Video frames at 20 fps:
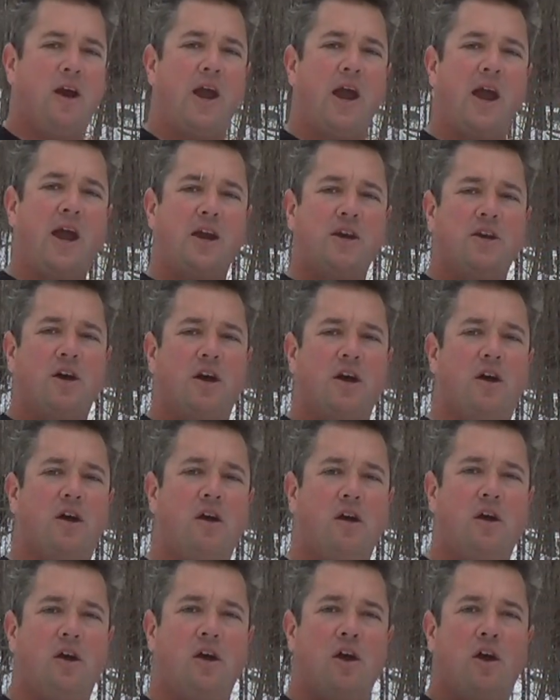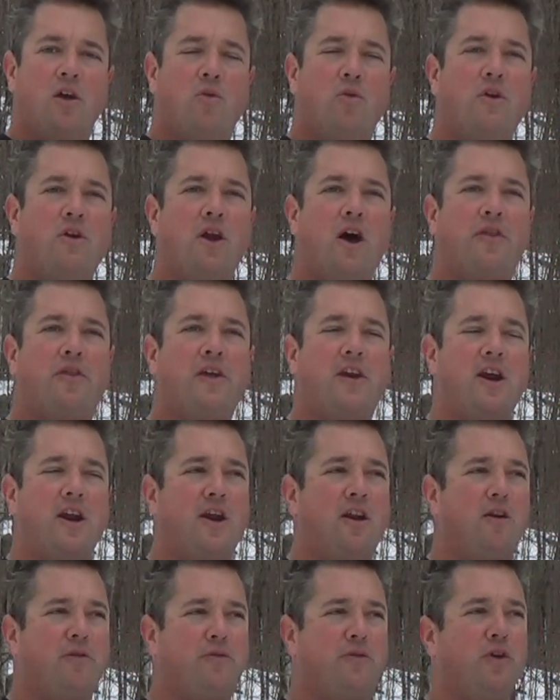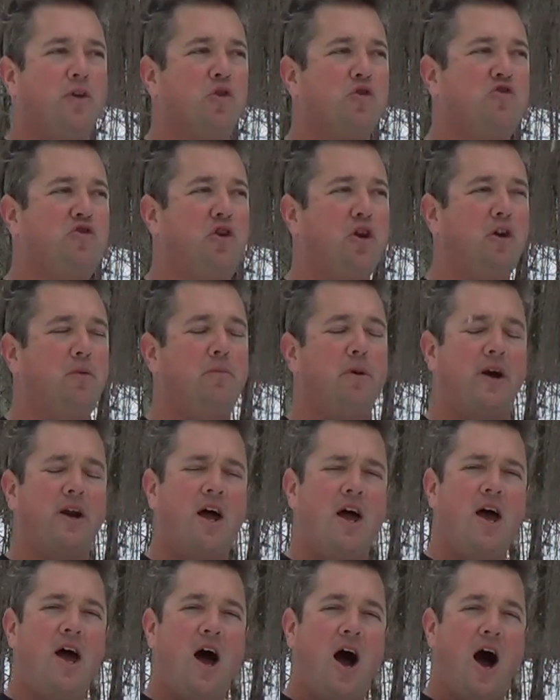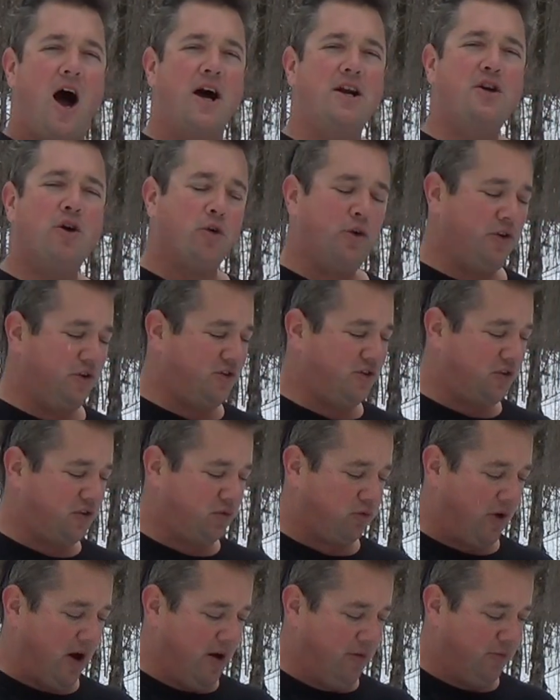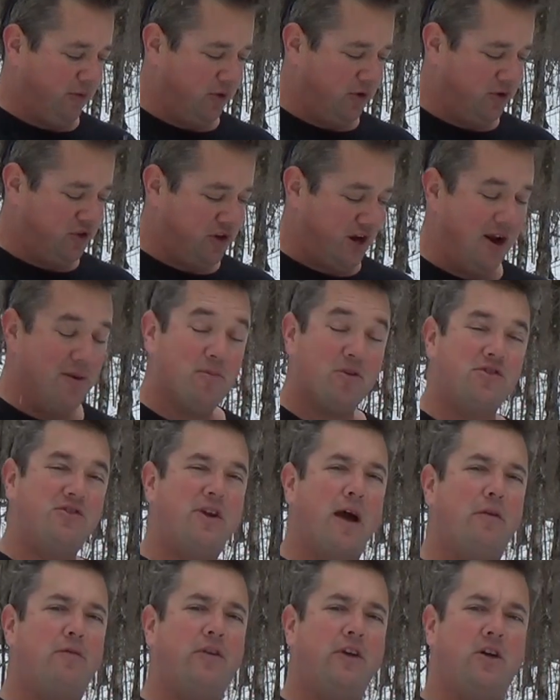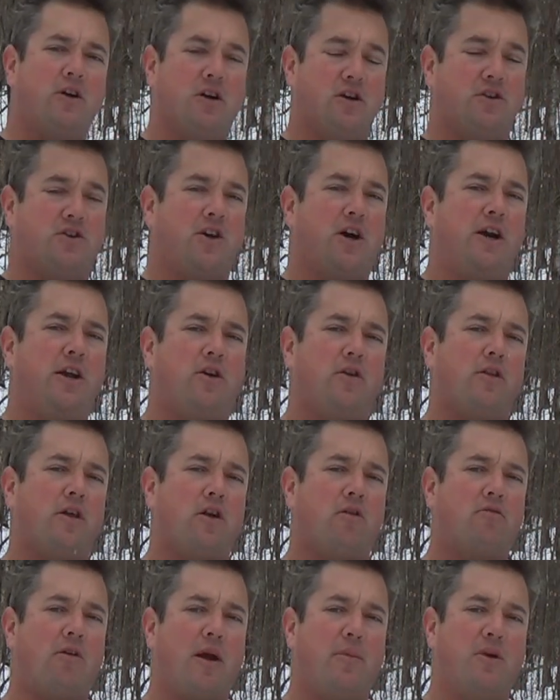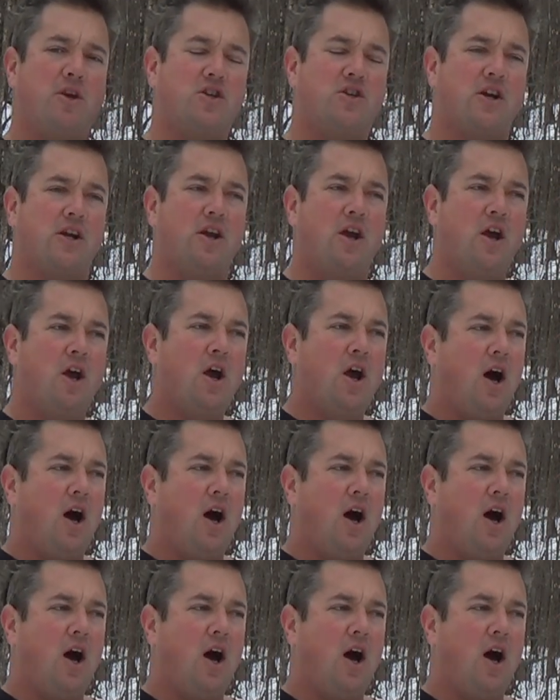and with nothing in it, it feels good, but I noticed this rifle, the chamber is definitely cut tighter than a Remington.